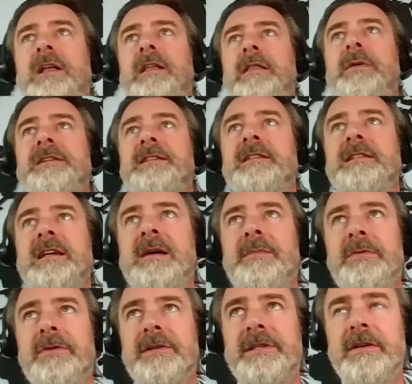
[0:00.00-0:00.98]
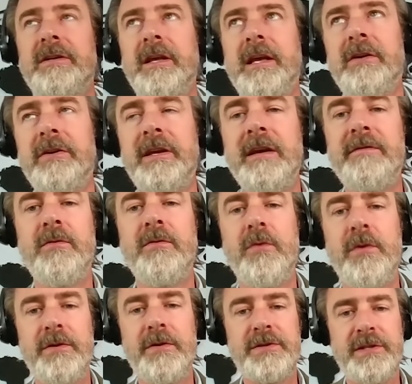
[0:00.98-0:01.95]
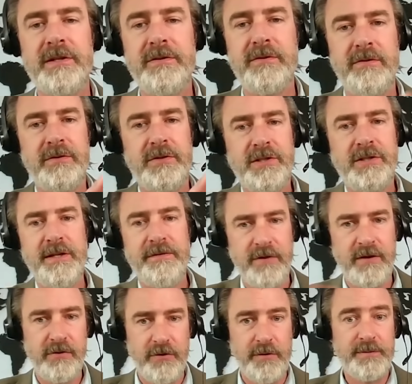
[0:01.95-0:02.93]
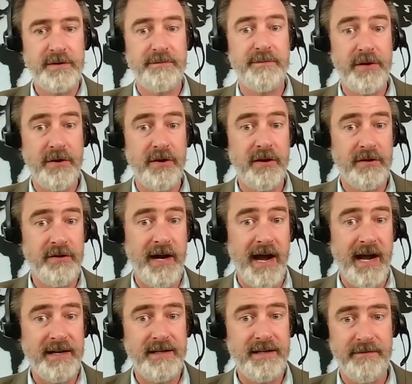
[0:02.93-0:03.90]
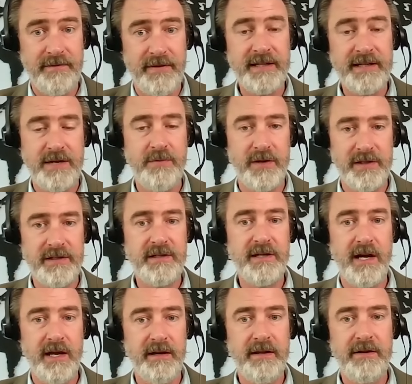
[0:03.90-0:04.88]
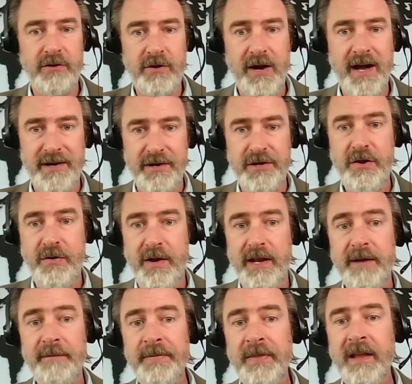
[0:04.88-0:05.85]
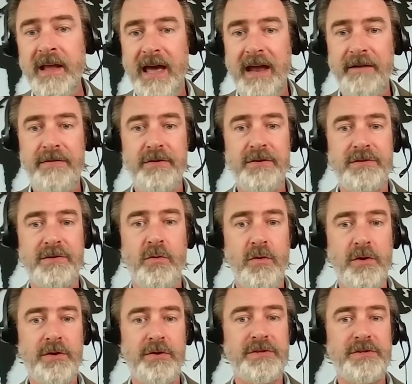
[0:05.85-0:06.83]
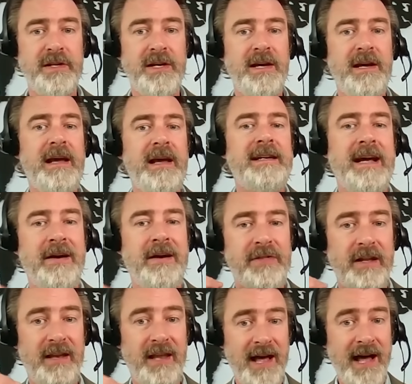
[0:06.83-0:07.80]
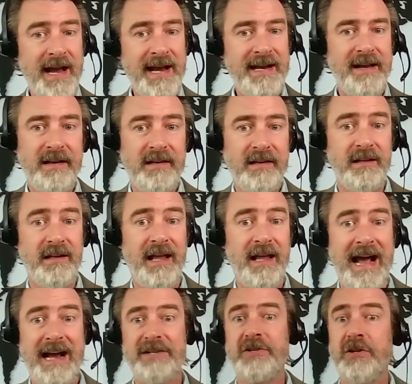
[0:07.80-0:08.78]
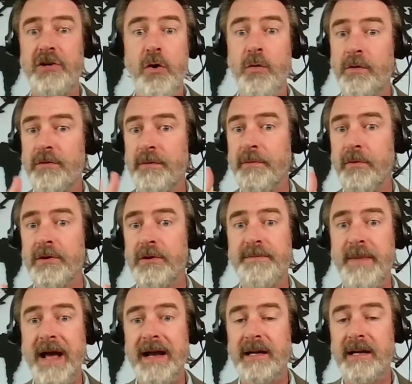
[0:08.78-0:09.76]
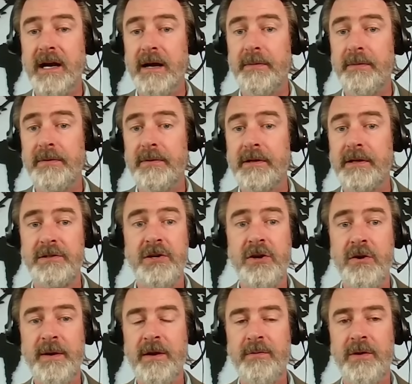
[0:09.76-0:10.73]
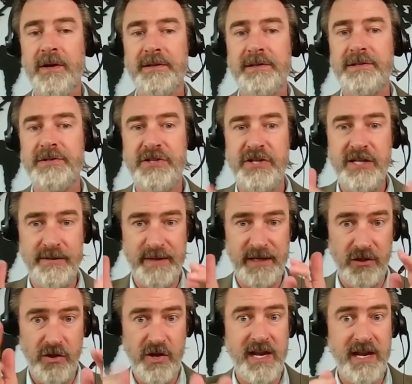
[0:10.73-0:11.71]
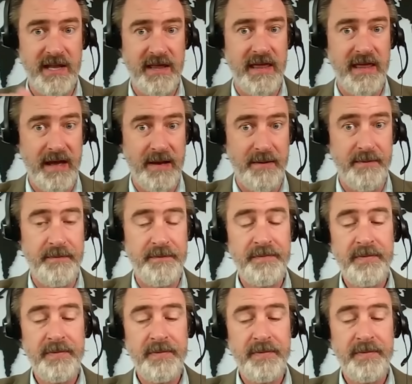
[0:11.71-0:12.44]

probably the best example is he'll he'll give orders to different groups of bureaucrats of things he wants done. They'll go out and do it. And if those orders down the line clash, no one reports back up because nobody wants Xi to be looking at them.